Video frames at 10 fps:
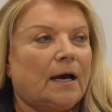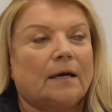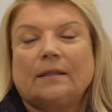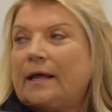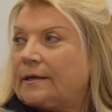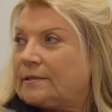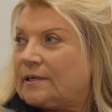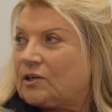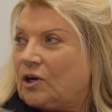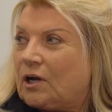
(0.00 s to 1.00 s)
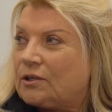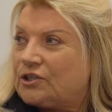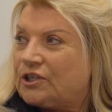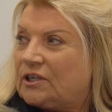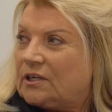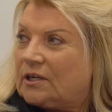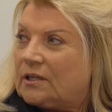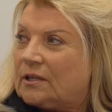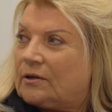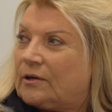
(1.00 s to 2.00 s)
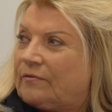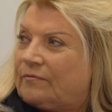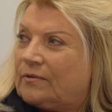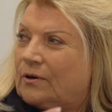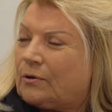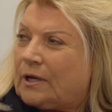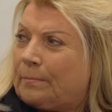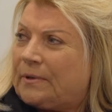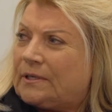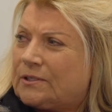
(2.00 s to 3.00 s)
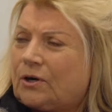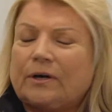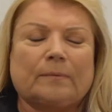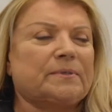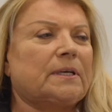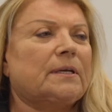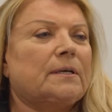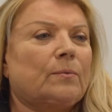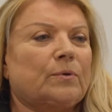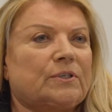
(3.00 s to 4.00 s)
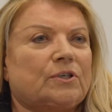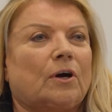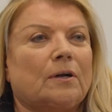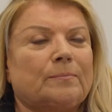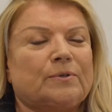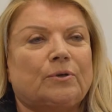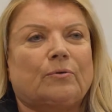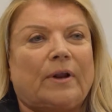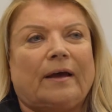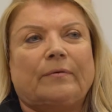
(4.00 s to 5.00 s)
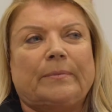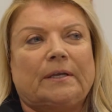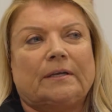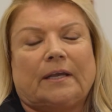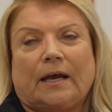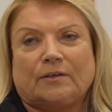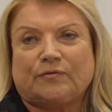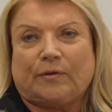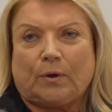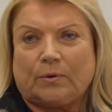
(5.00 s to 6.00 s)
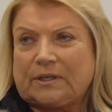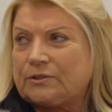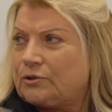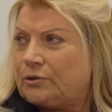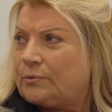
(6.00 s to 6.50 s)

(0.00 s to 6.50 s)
Unlike technology and other, startups, with startups you don't have immediate cash flow unless you're